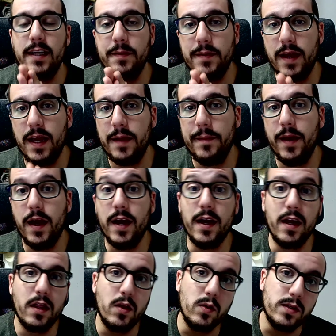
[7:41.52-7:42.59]
time,
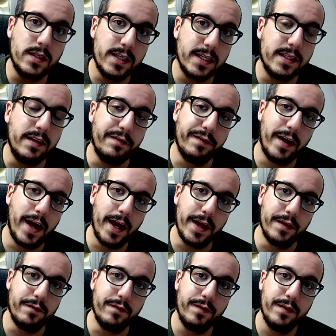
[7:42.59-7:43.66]
those
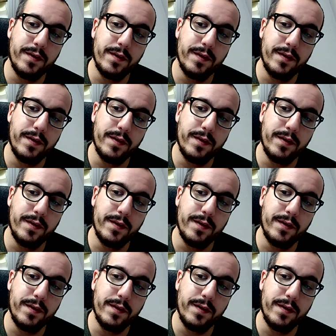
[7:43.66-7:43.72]
65,